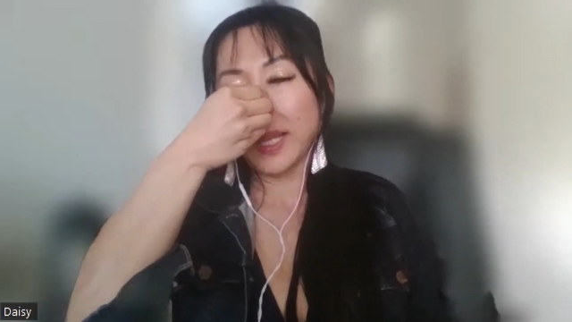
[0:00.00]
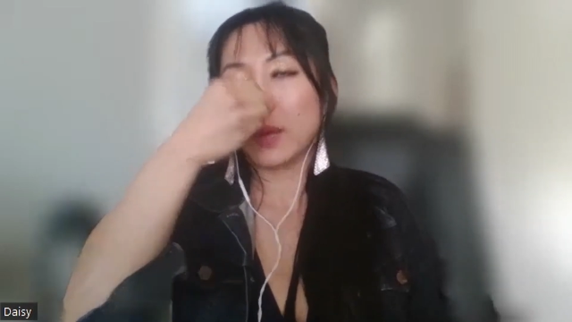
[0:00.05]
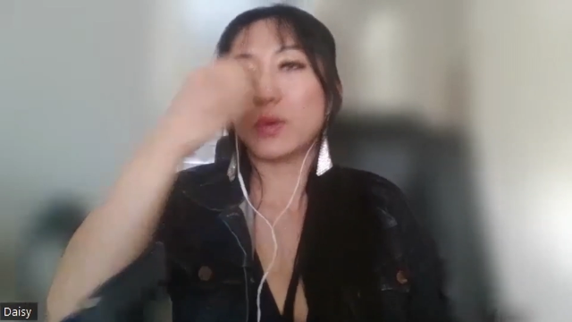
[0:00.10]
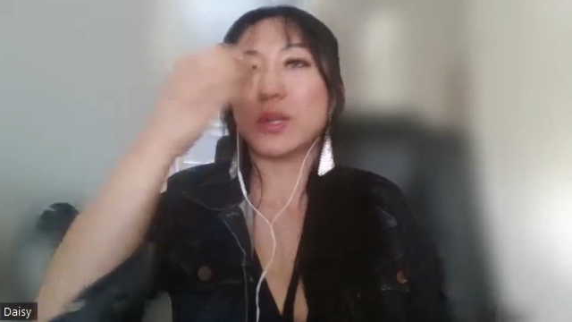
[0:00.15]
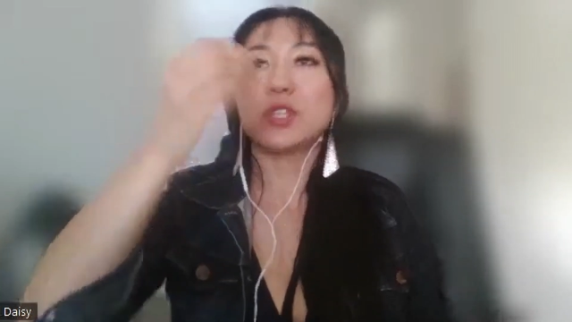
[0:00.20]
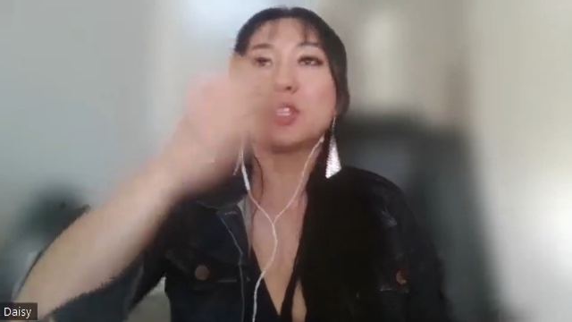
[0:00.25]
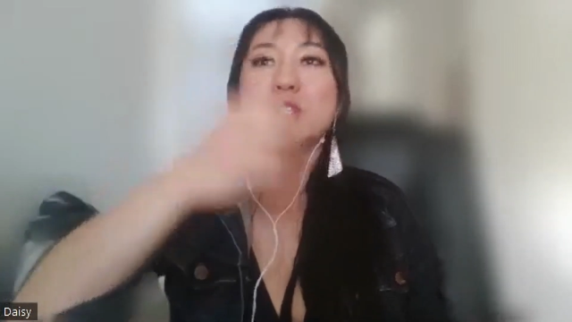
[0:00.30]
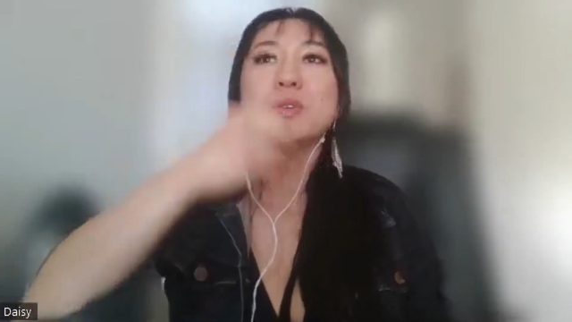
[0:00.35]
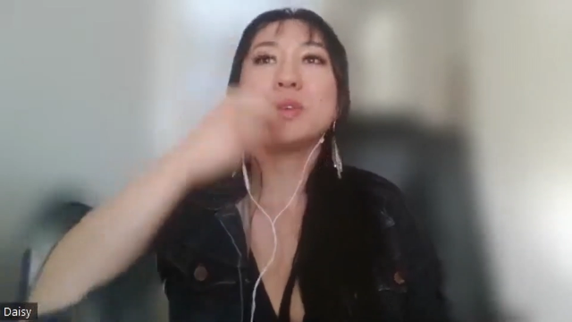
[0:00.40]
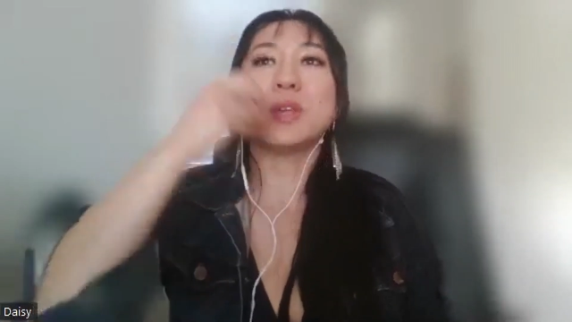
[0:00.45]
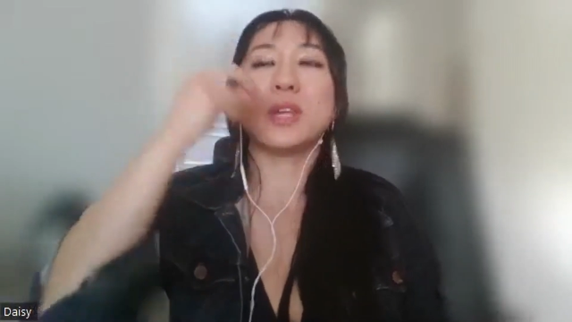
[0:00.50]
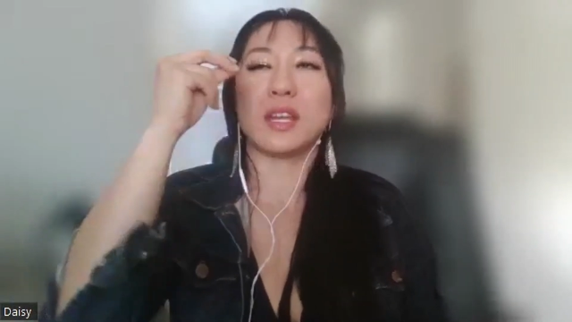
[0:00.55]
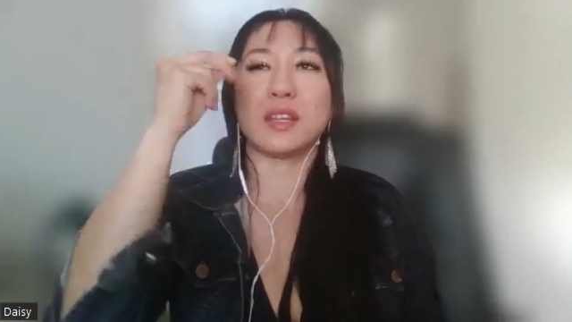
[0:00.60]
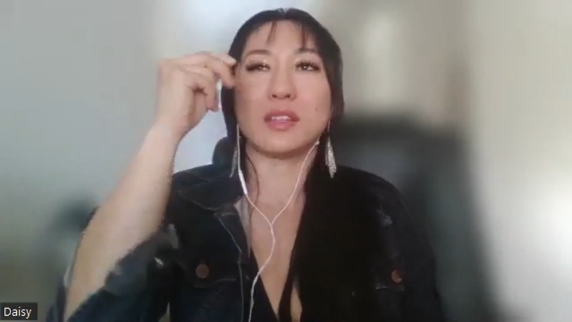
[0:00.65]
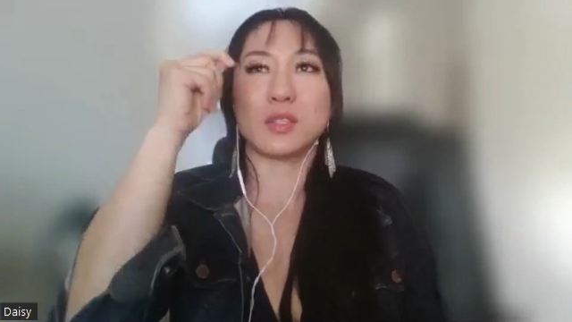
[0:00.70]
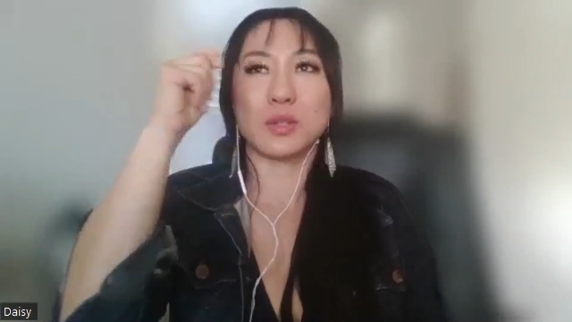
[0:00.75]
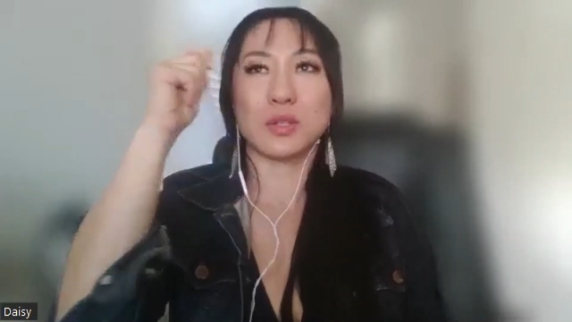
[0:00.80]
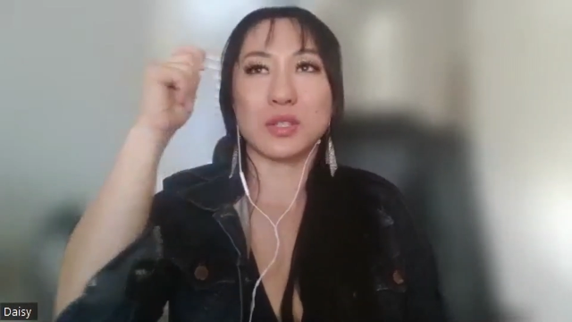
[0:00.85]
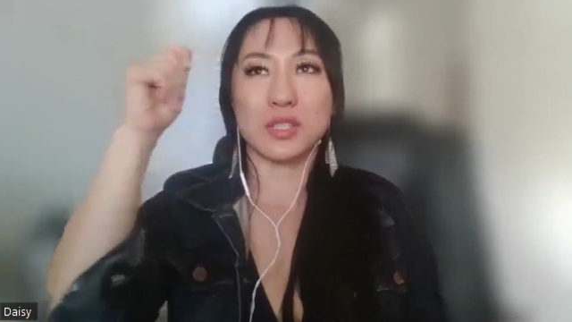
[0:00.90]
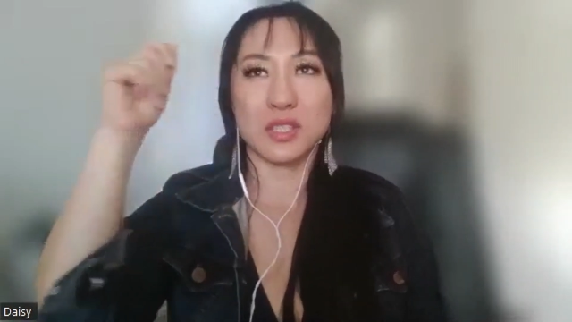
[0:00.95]
once you get
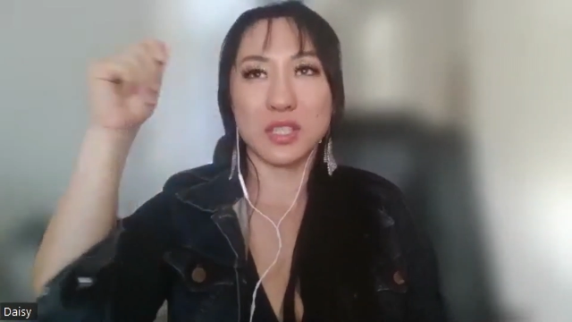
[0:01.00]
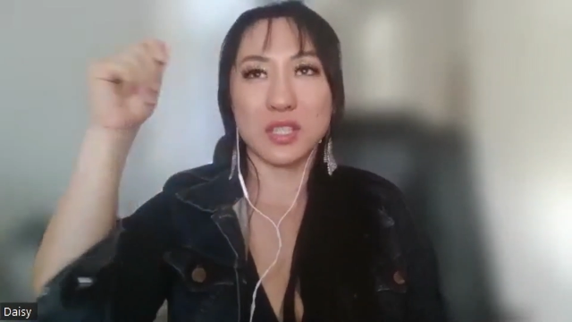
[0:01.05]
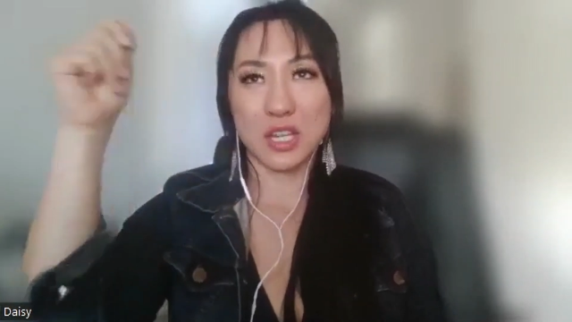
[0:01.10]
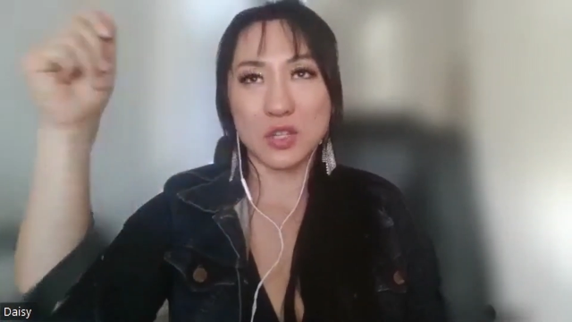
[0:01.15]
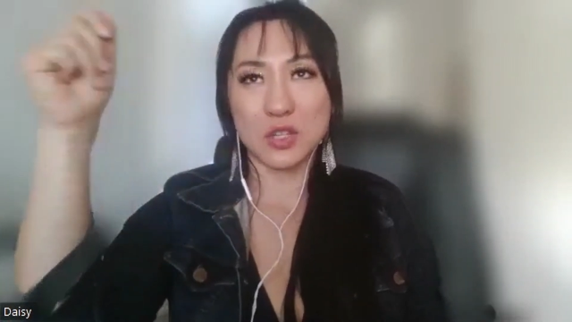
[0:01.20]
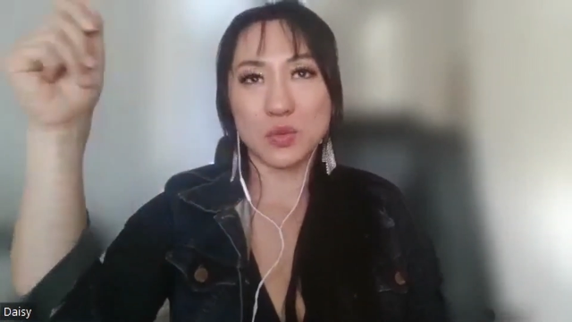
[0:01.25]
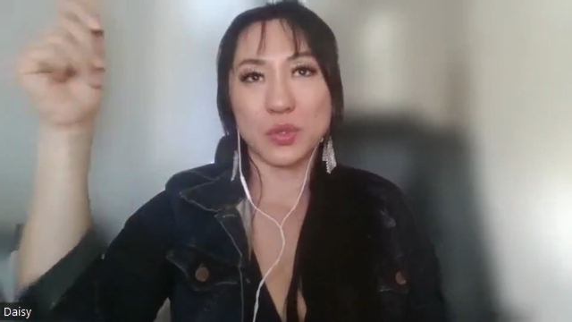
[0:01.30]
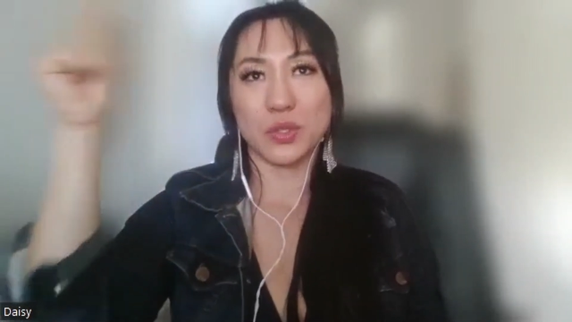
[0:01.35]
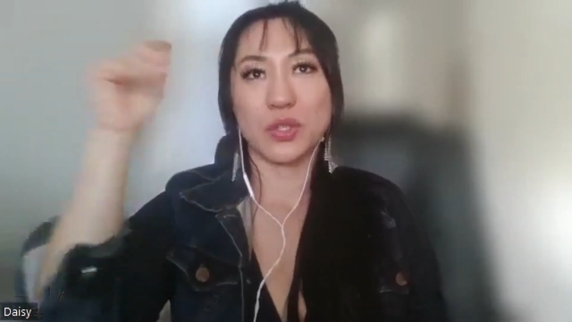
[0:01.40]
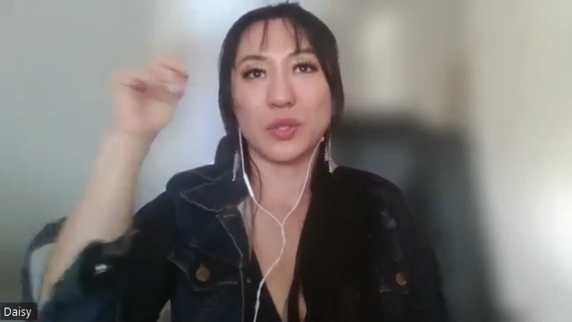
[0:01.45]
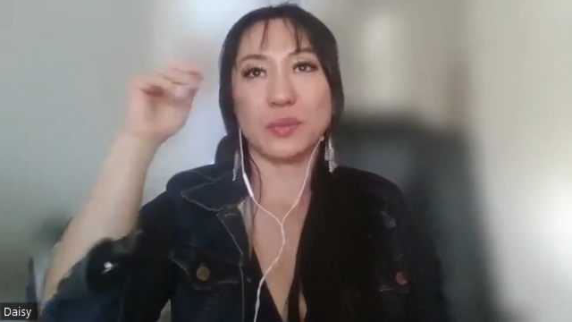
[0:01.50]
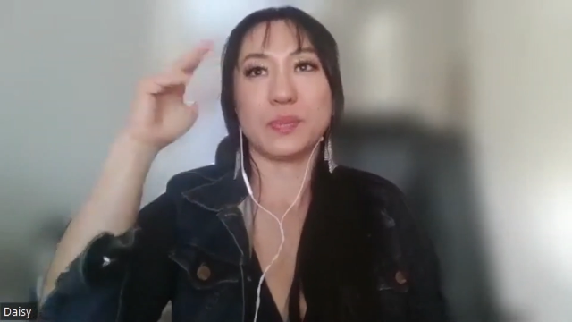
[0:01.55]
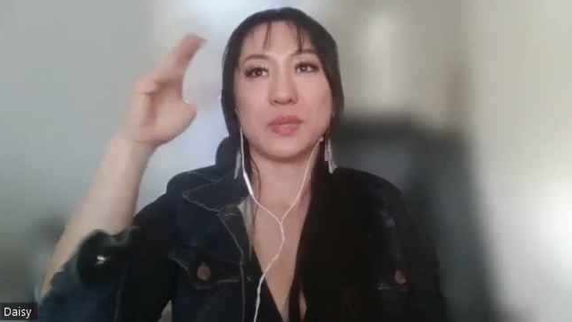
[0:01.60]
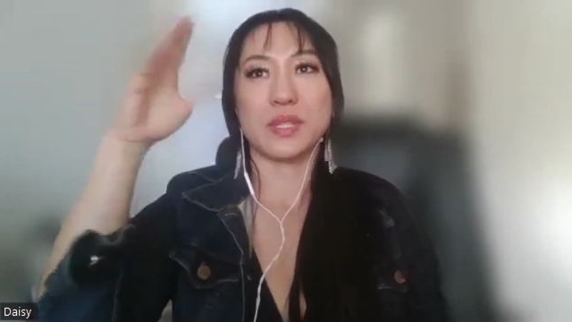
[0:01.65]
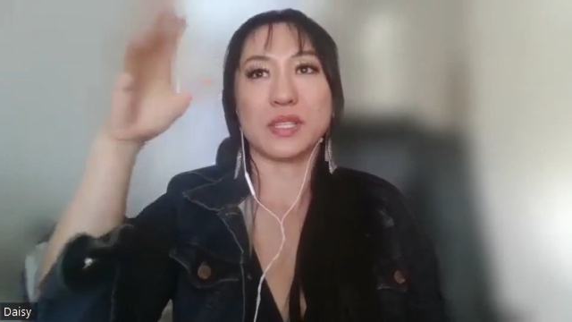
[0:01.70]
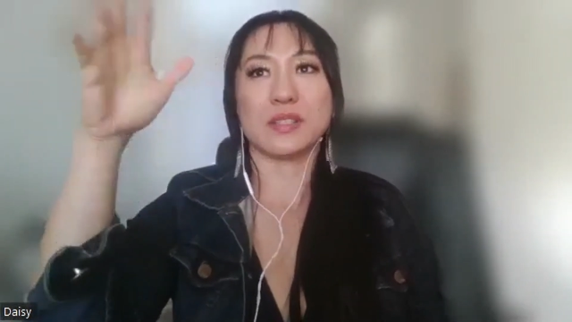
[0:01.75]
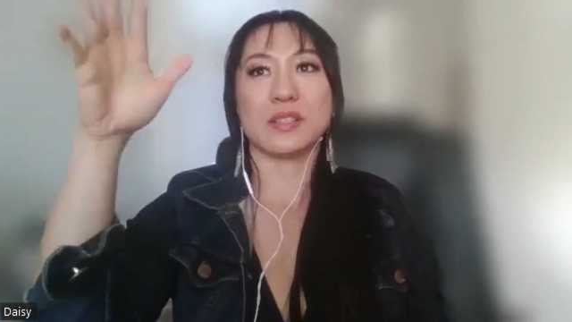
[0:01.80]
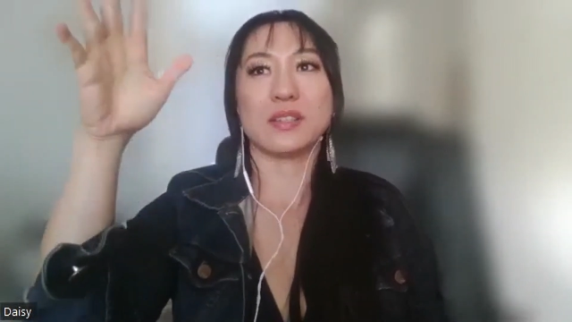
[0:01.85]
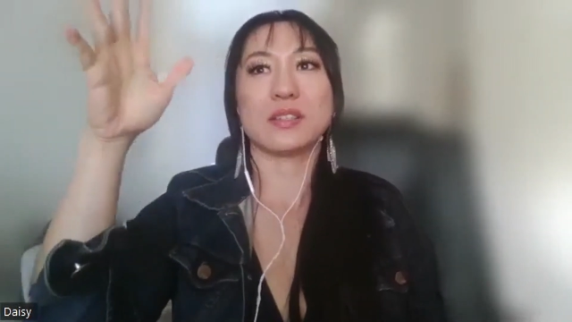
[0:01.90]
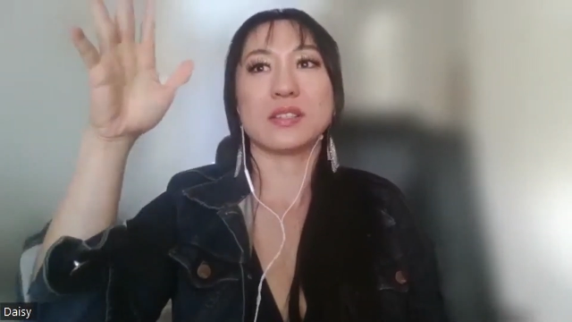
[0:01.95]
to a stage where your
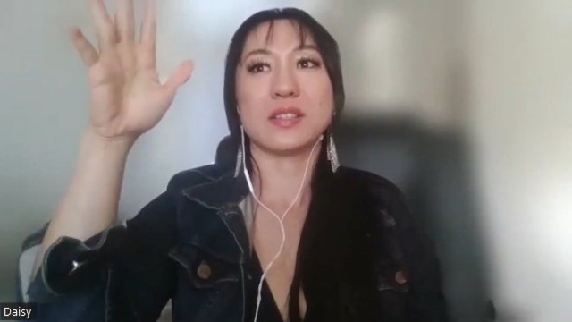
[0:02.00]
business,